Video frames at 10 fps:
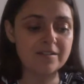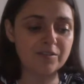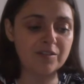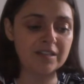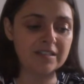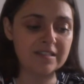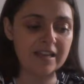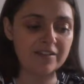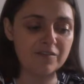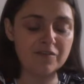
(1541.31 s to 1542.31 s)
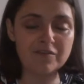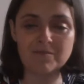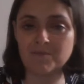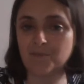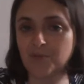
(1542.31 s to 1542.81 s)
so that instead of
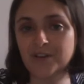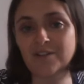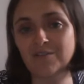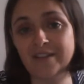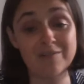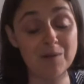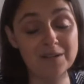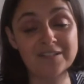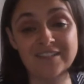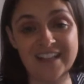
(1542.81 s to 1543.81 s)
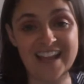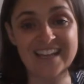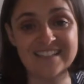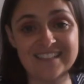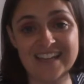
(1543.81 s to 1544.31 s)
putting all their emotional eggs